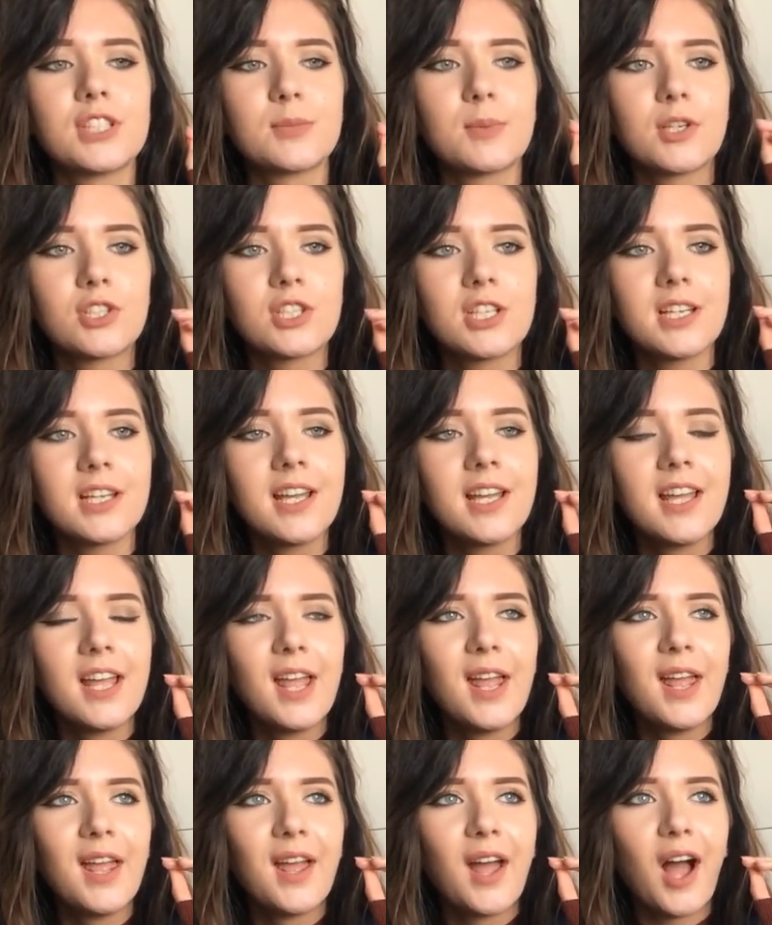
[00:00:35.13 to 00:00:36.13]
Especially,
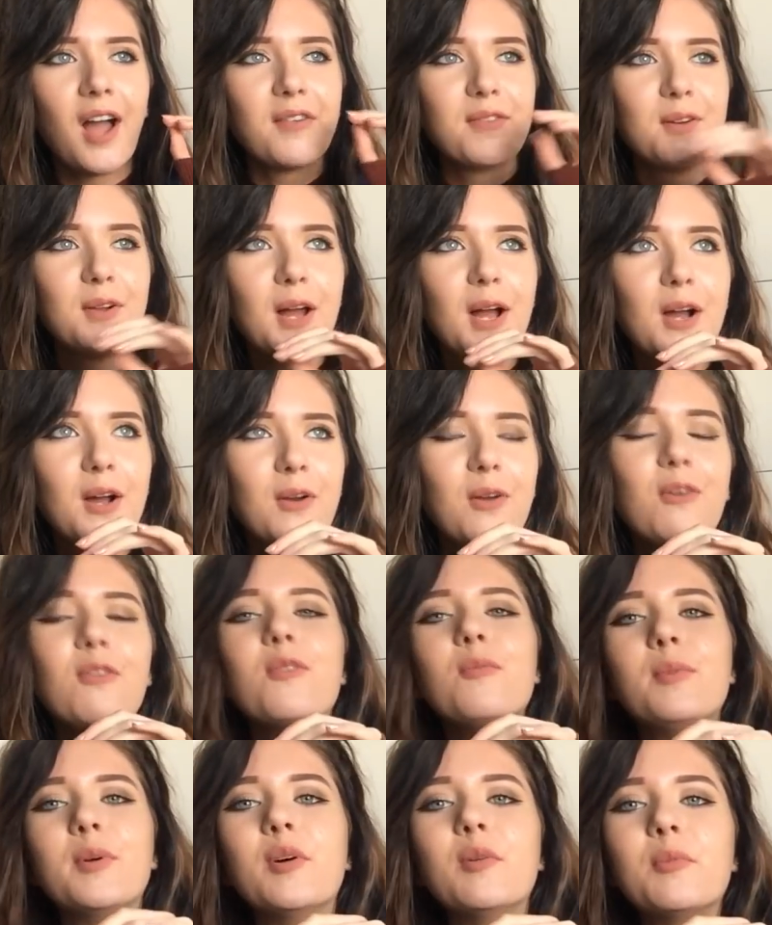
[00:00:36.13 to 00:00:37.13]
I feel like a lot of
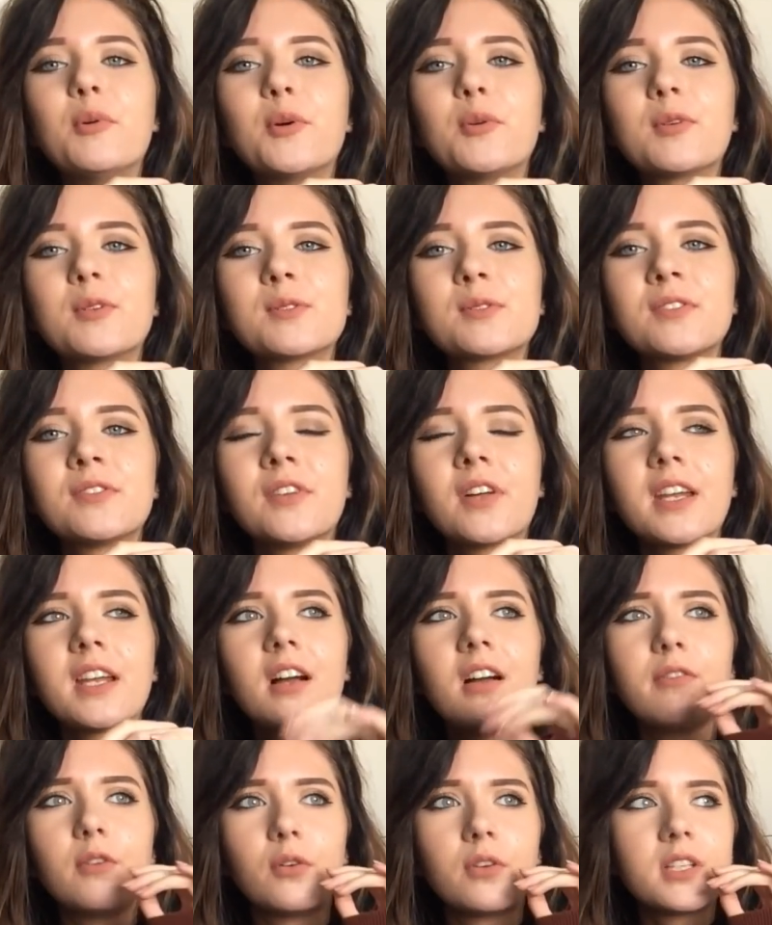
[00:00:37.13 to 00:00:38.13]
the billboard ones are funny.
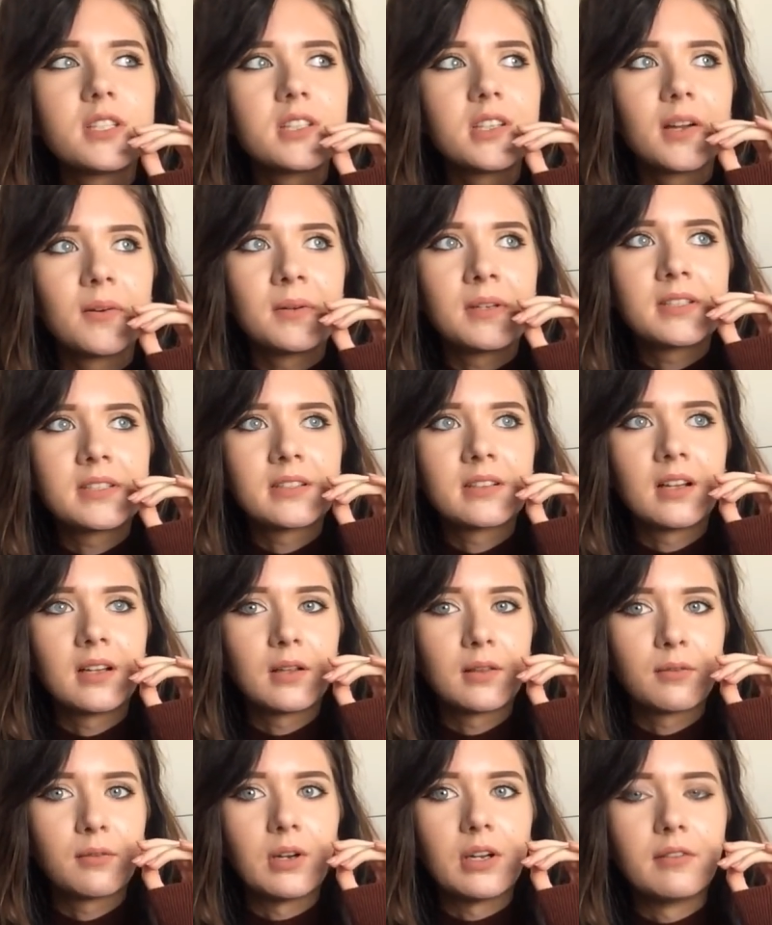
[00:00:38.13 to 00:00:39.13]
I've honestly only seen
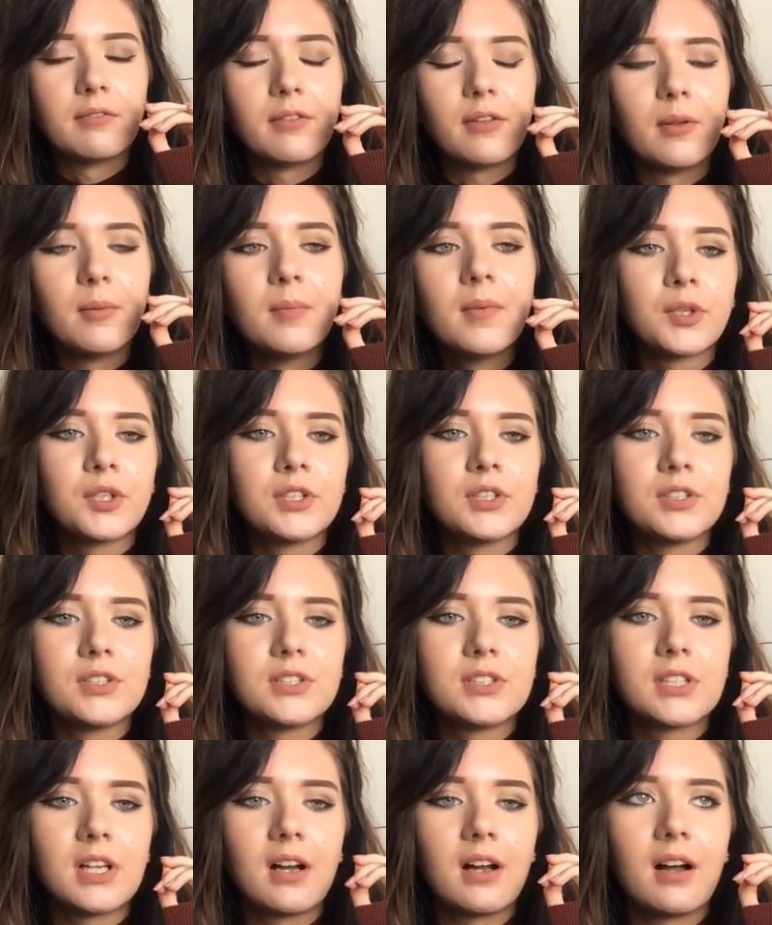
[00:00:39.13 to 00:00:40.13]
like 3 of them
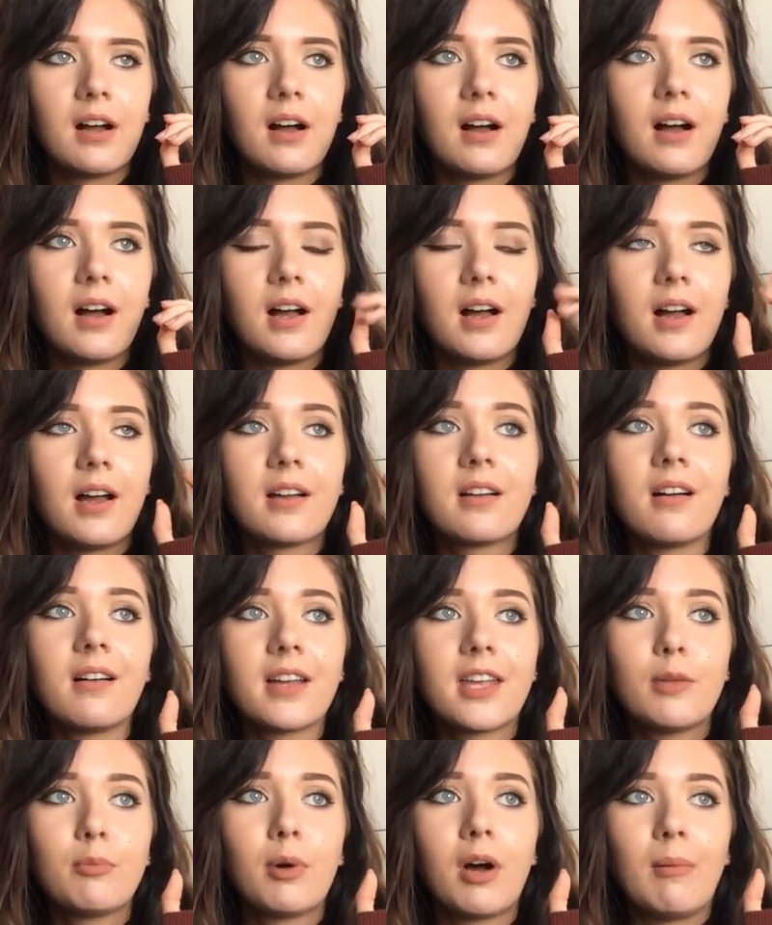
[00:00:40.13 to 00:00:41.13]
because I
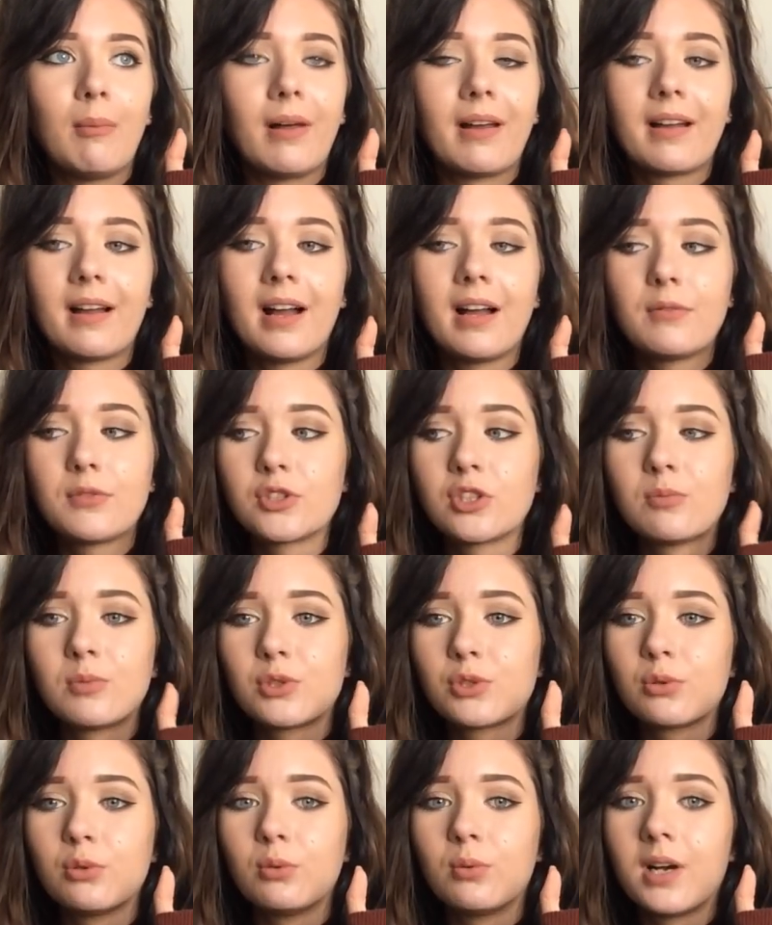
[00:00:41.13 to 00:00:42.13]
can't keep up. Like, I have so
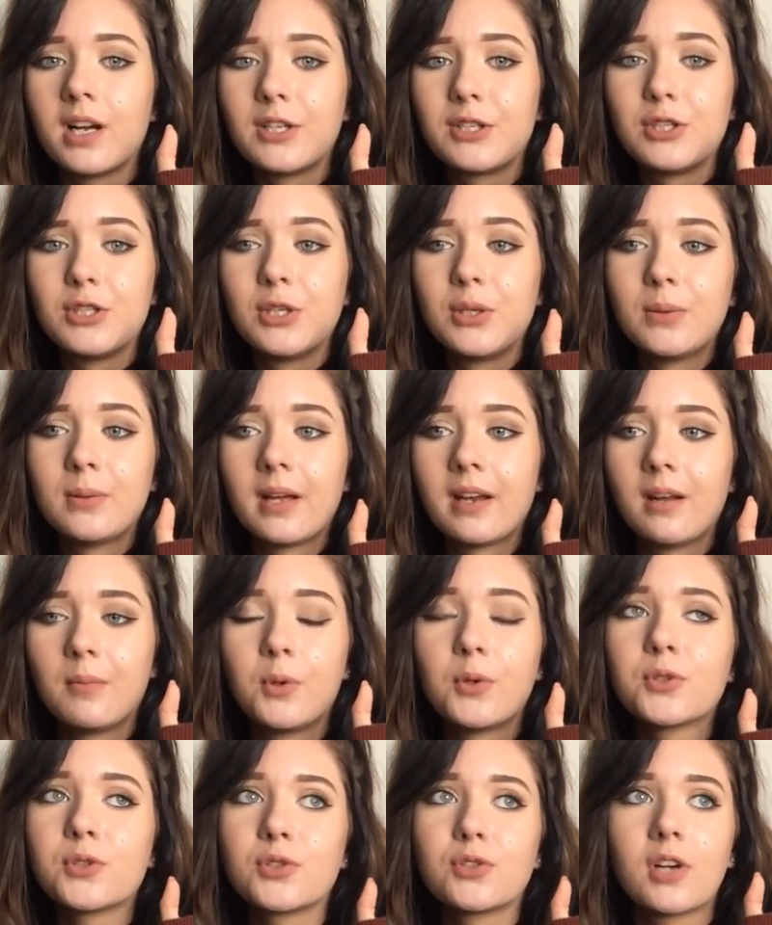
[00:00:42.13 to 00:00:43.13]
much schoolwork to do and I'm
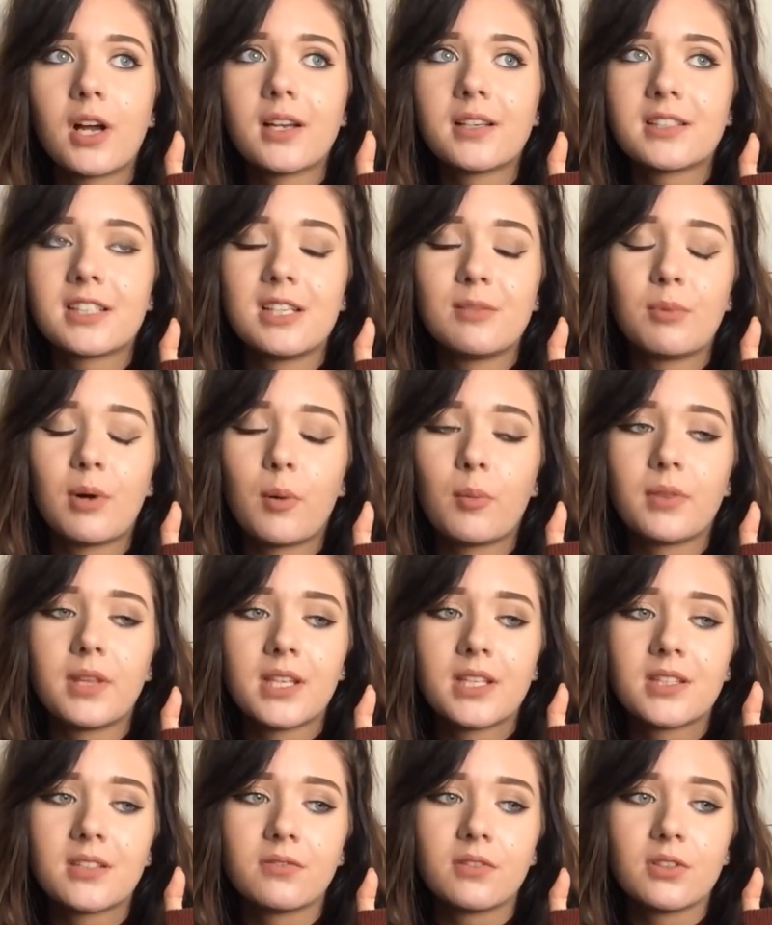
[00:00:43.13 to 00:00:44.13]
also trying to keep up with
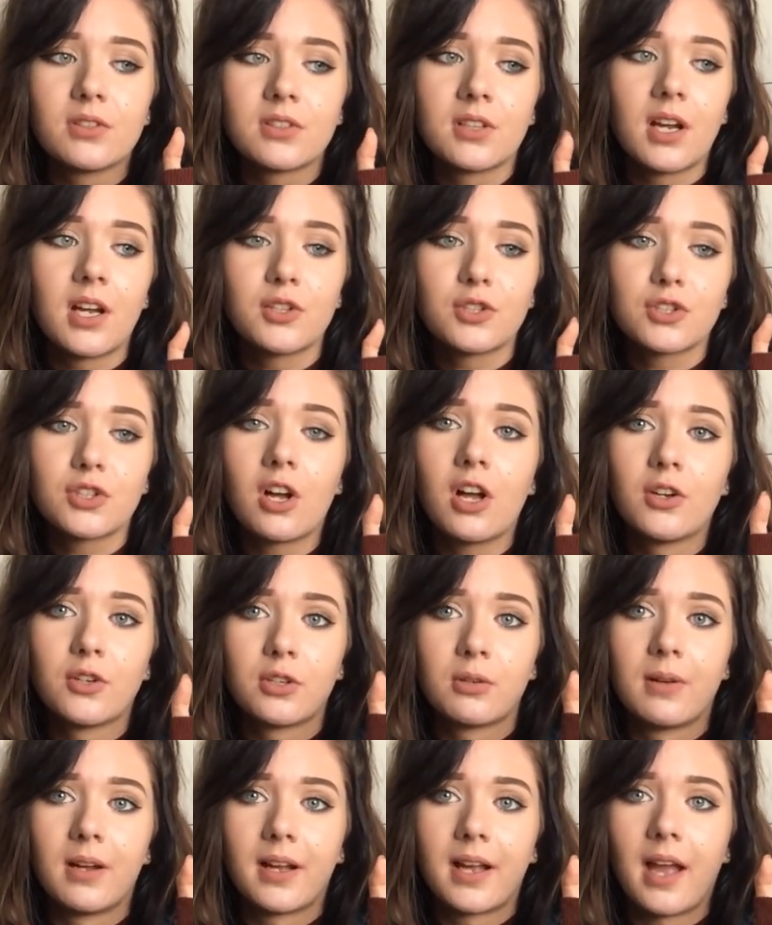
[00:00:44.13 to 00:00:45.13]
the interviews and I just can't
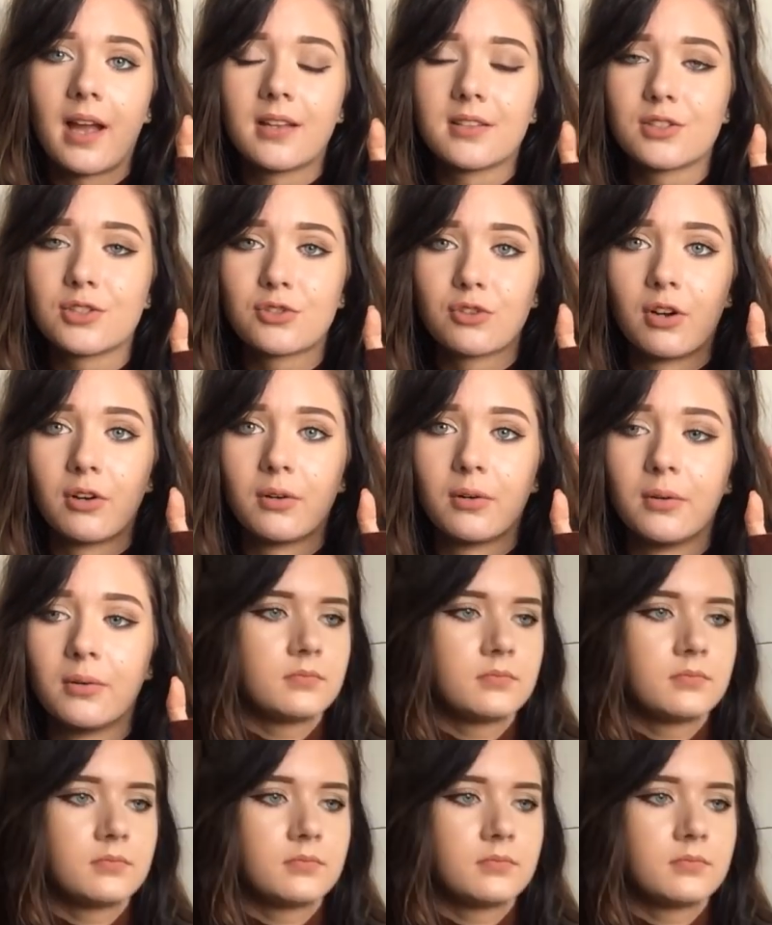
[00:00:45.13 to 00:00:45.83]
do it, okay? It's a struggle.